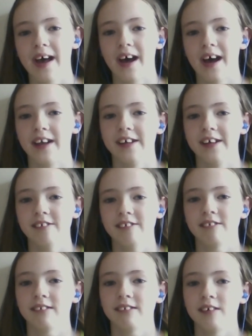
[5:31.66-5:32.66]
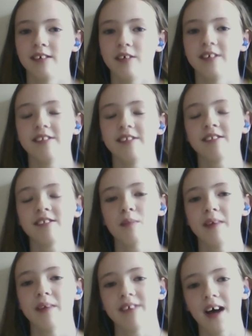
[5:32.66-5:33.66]
and it's it's a
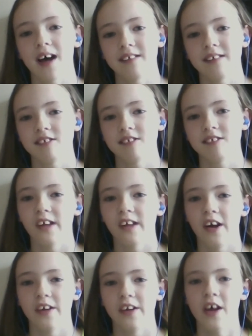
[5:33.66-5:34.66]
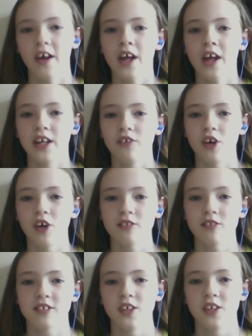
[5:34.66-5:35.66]
bit harder to learn new notes
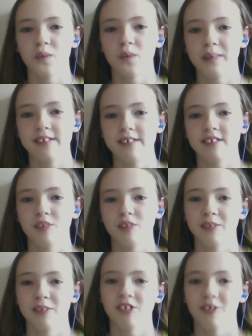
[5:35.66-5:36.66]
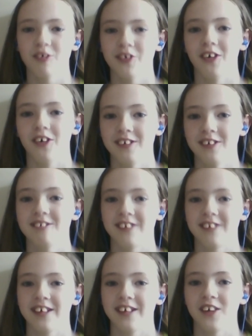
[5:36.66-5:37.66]
and new pieces, but overall it's
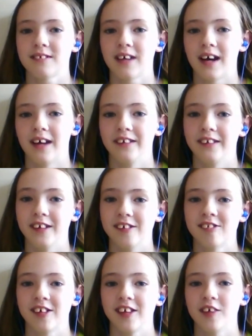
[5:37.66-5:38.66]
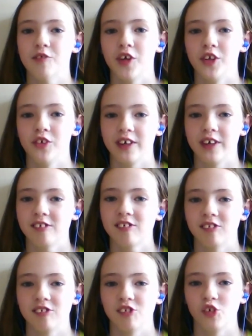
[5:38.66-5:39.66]
really good. And it's really fun doing it
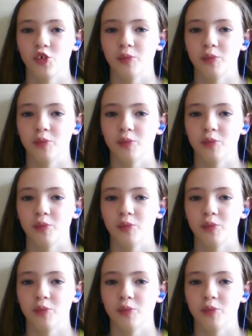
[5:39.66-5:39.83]
on Zoom